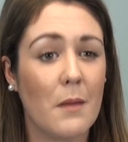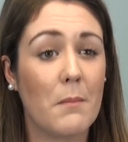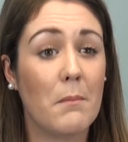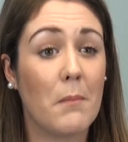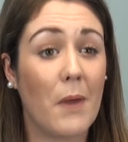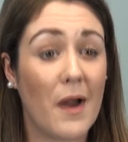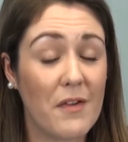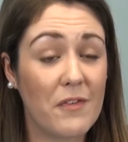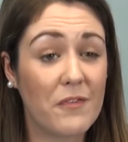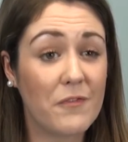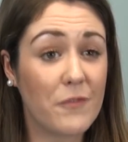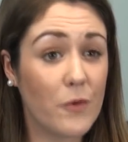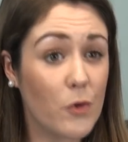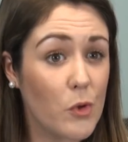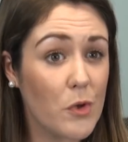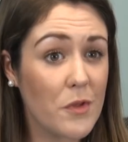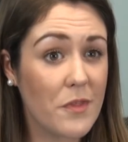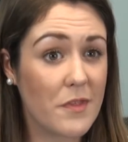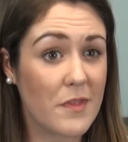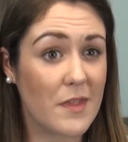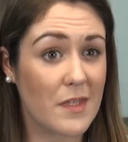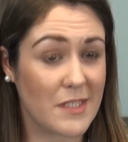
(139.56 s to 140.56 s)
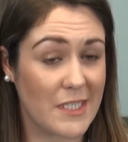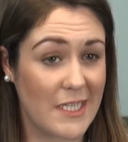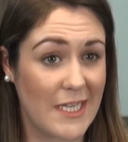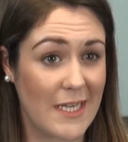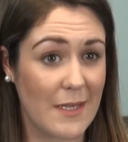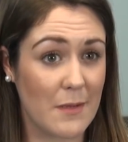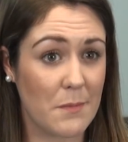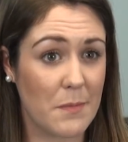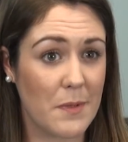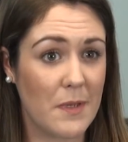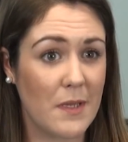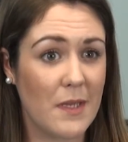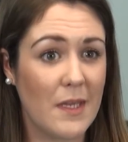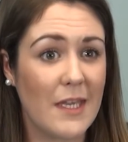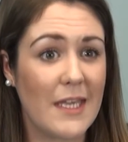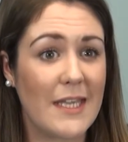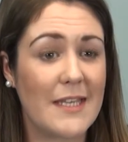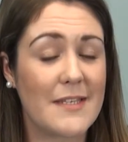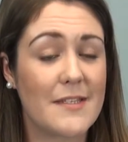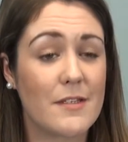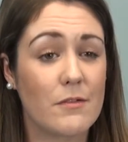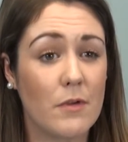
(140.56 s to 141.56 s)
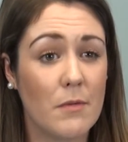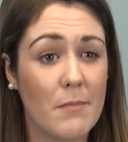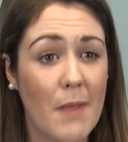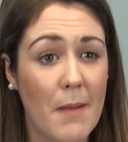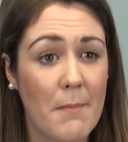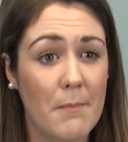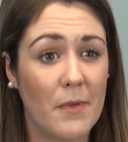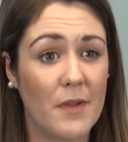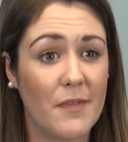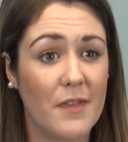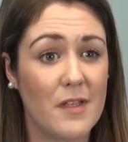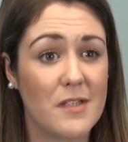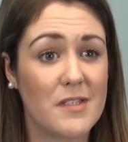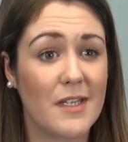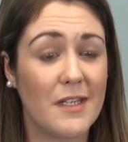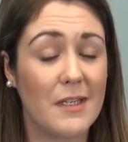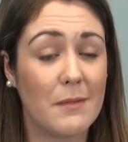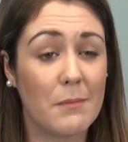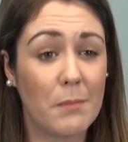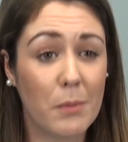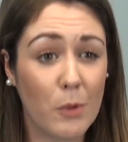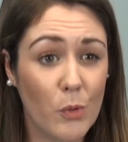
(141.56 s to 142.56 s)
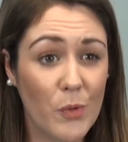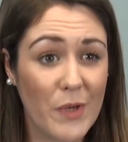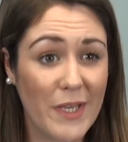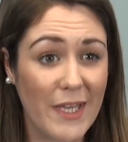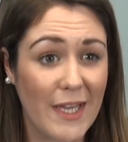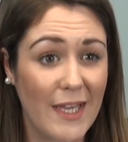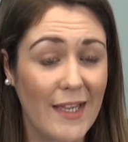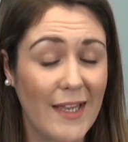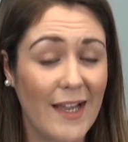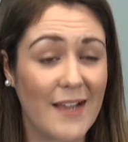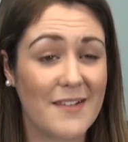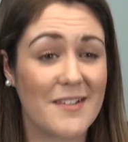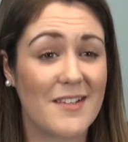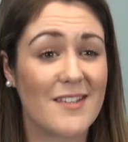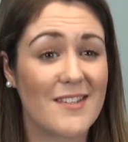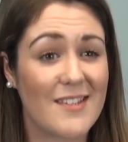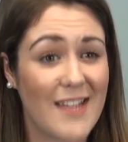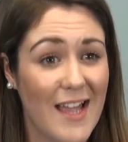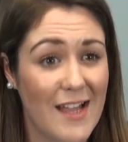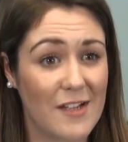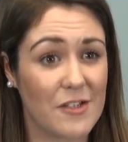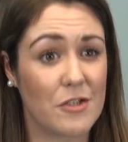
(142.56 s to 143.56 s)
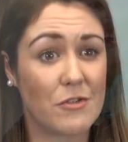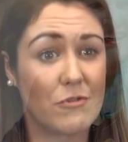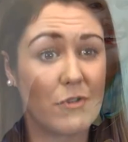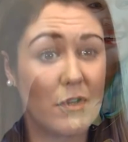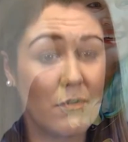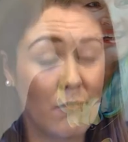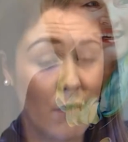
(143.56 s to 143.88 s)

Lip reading: My fourth tip is to remember that an employee has a statutory